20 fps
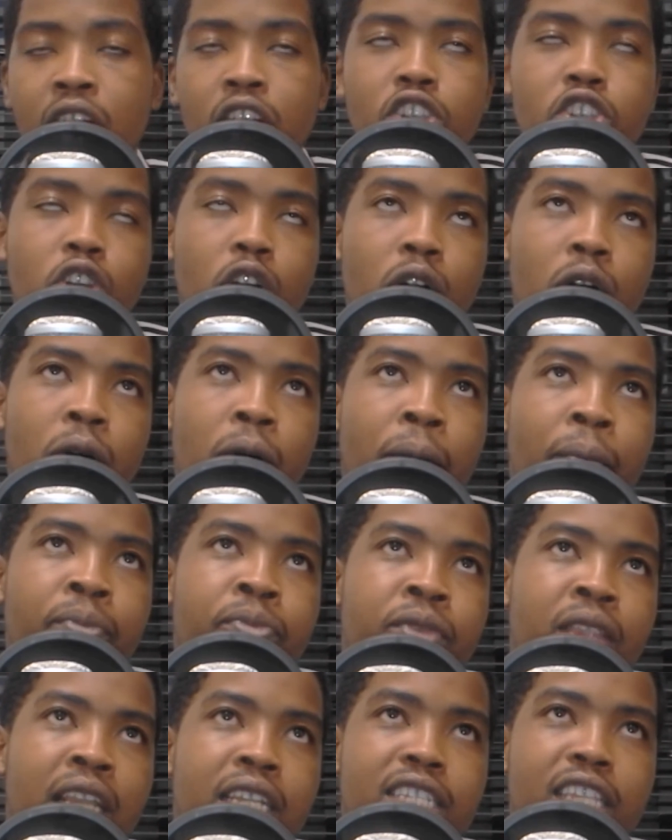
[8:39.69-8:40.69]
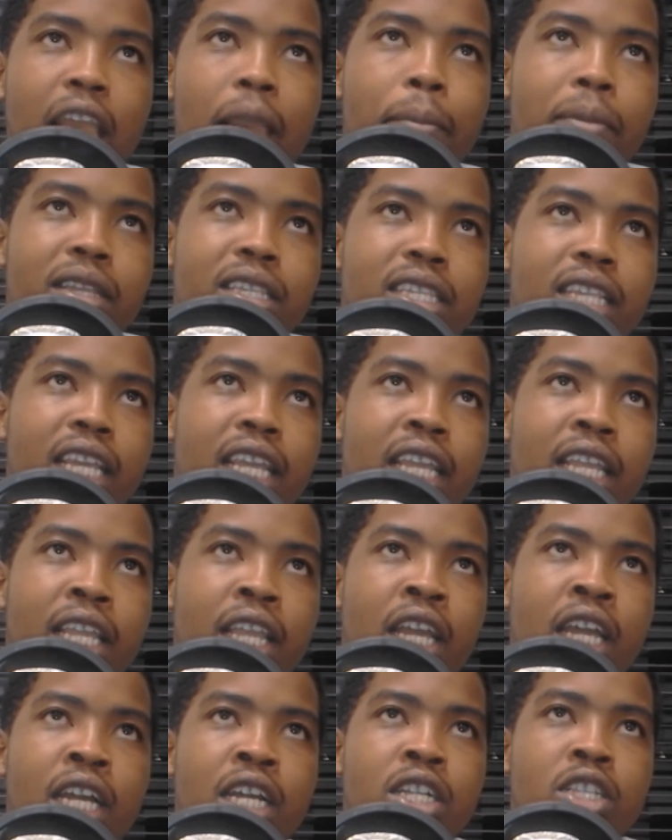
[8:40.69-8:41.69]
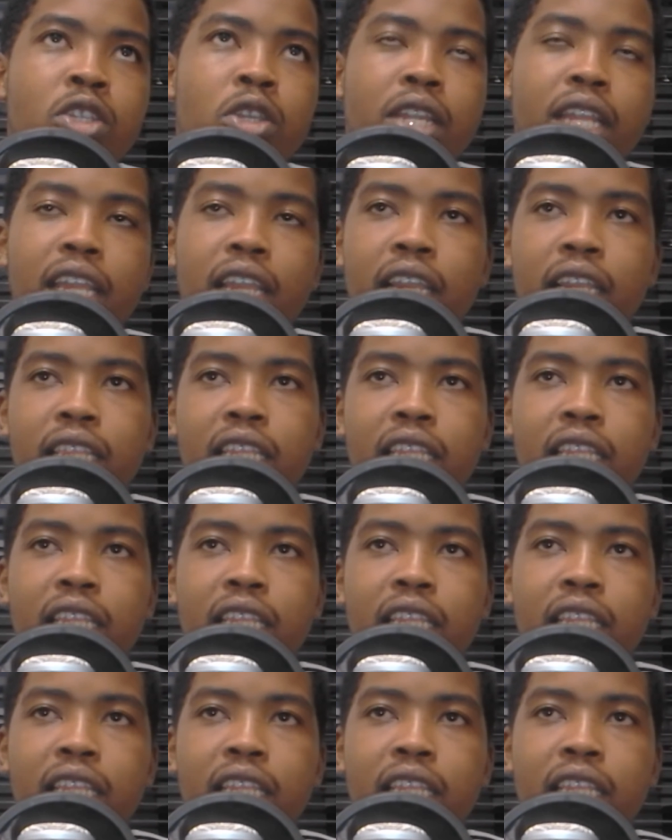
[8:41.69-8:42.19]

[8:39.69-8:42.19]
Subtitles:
So, say per se, today